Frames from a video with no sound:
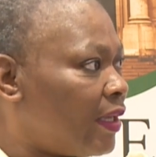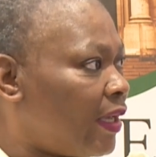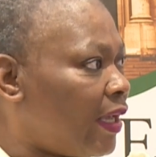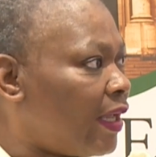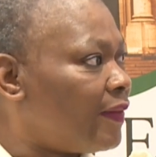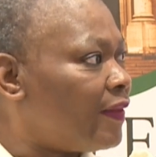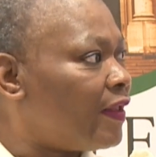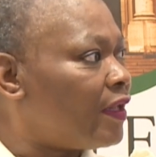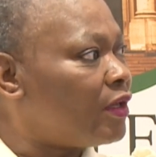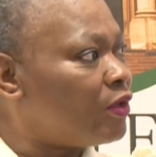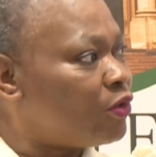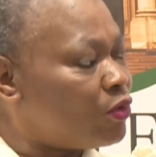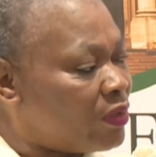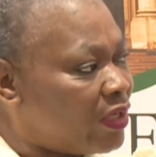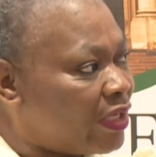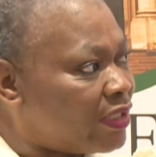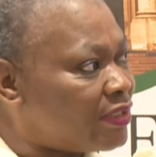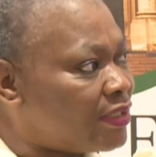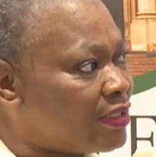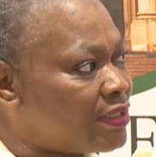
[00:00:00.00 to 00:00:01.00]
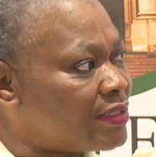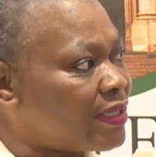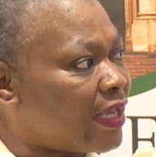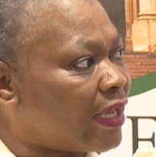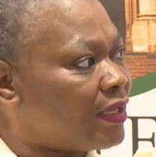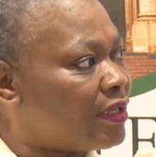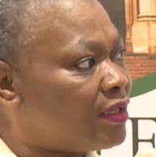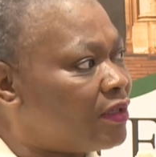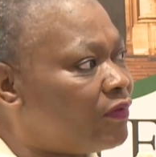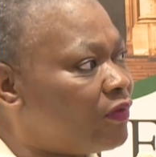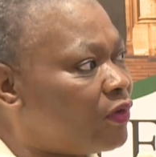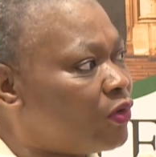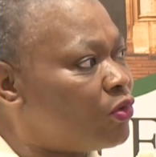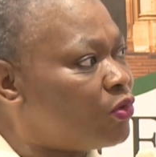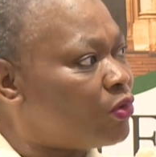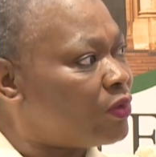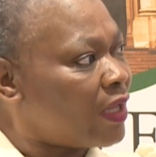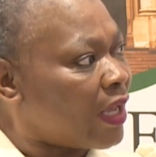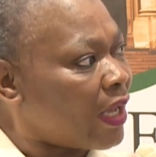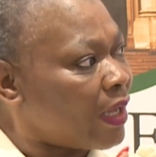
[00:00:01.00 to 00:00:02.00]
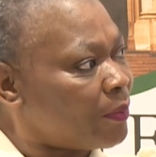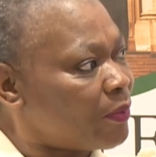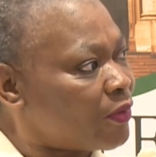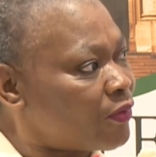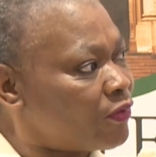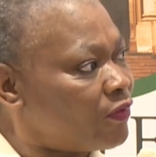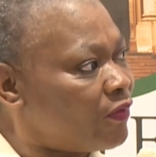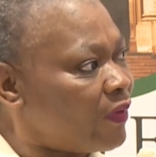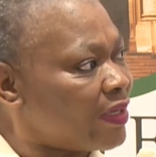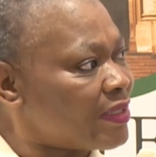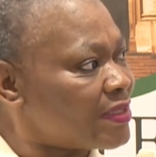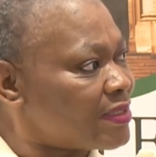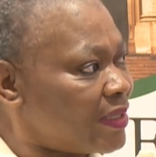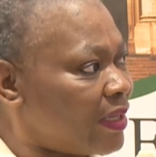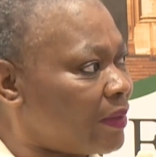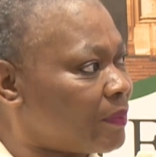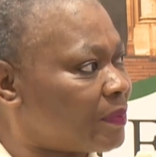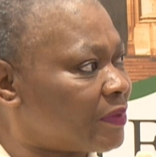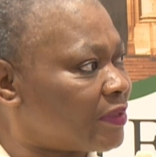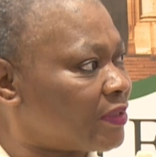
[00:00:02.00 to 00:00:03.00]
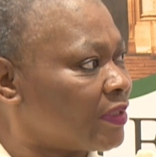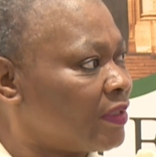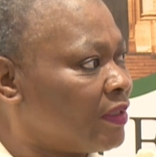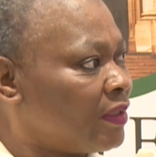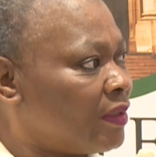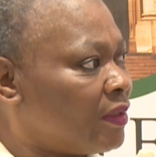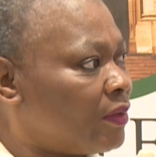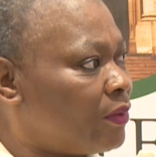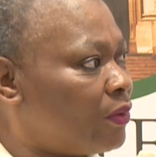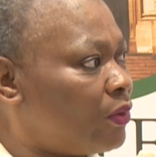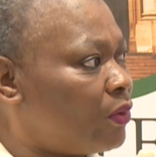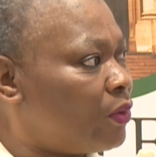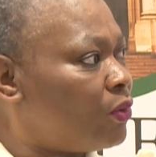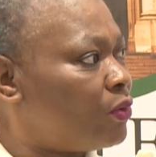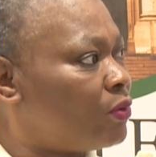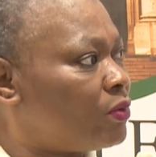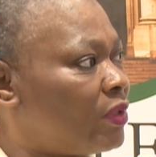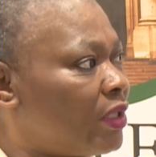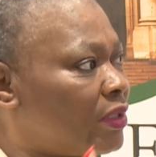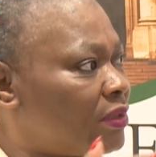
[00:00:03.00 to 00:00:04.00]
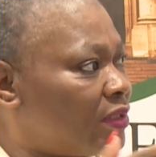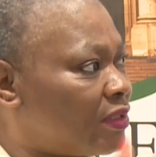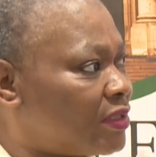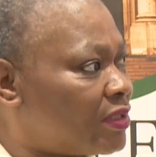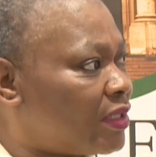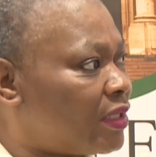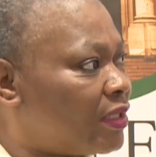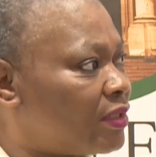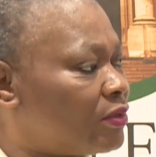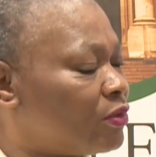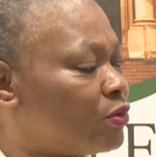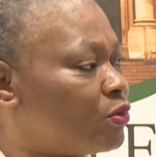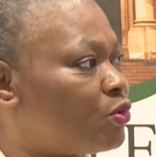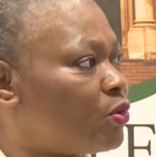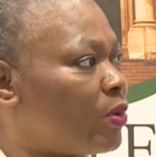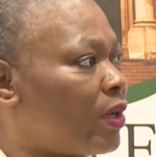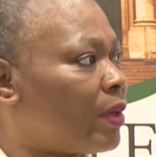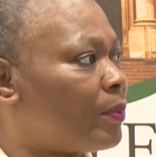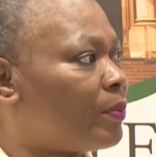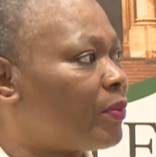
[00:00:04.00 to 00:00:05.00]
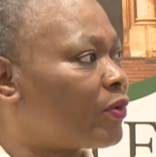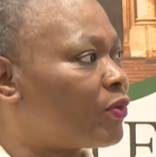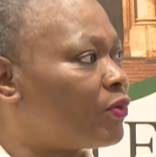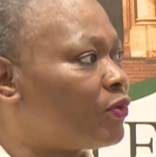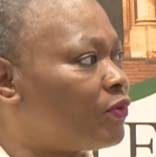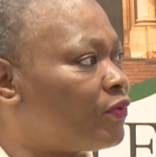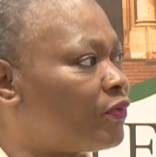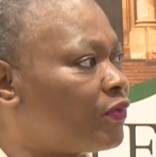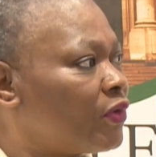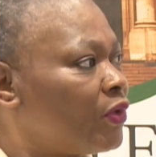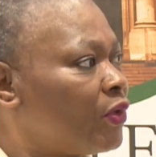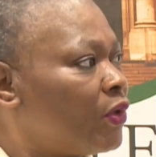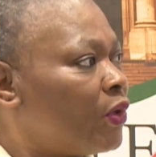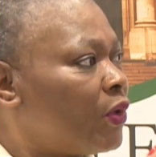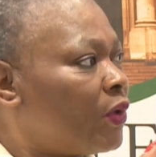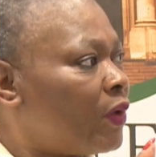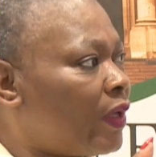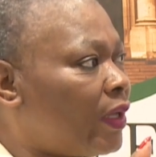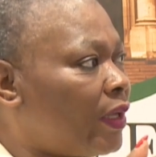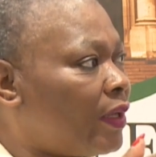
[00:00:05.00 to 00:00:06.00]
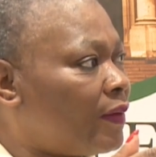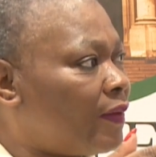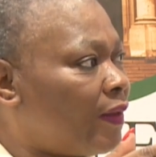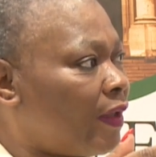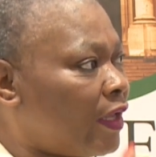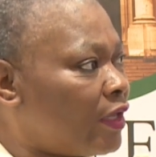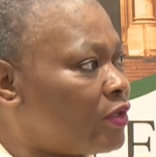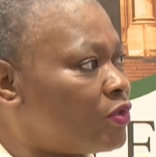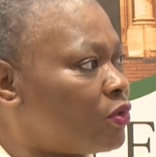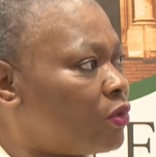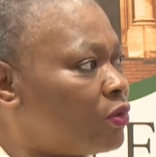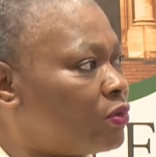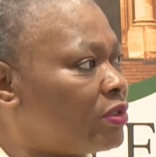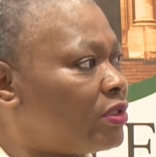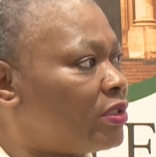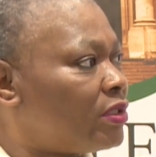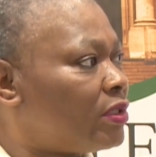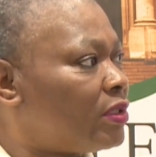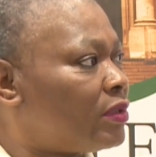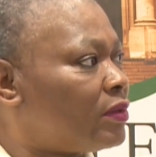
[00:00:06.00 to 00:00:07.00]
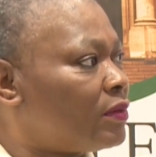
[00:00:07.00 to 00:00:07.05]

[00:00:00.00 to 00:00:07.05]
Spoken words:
And the regulations are giving you the approval steps. The district need to approve the HOD.